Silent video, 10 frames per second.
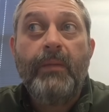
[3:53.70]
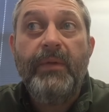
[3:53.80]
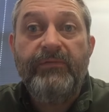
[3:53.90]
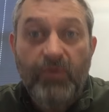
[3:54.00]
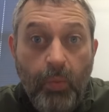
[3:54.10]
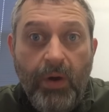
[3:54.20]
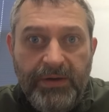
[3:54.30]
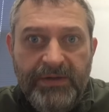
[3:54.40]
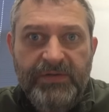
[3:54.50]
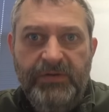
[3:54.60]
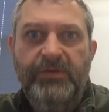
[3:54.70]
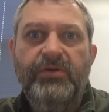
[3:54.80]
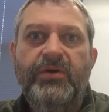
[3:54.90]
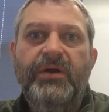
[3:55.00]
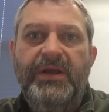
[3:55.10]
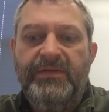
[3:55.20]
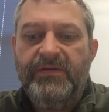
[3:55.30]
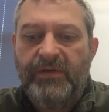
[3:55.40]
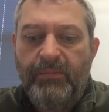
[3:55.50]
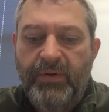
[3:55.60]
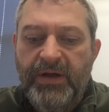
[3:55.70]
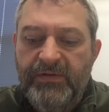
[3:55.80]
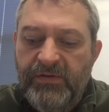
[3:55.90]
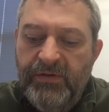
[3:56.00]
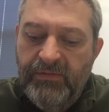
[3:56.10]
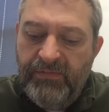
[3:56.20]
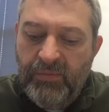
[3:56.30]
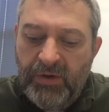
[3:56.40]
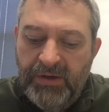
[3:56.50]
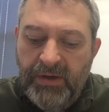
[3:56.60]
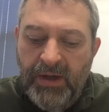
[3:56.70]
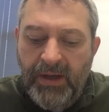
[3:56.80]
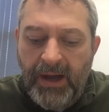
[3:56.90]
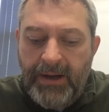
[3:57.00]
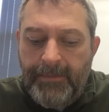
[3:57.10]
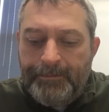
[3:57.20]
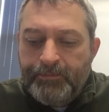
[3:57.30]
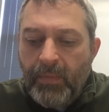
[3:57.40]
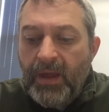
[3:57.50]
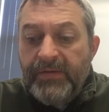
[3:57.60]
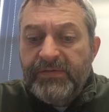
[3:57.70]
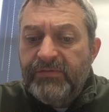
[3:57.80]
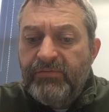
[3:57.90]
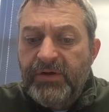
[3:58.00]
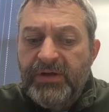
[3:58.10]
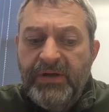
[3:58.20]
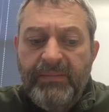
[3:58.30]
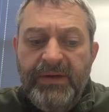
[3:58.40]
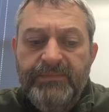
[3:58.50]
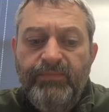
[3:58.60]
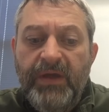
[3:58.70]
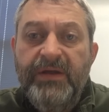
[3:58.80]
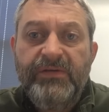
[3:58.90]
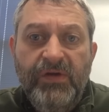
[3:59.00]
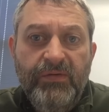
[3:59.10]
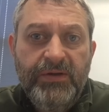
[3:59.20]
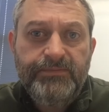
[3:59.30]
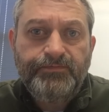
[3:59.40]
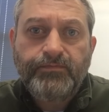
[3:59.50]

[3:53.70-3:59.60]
But if you wanted to, you could eat this on bread too if you wanted. Yeah, this is really good. I mean, it is tuna.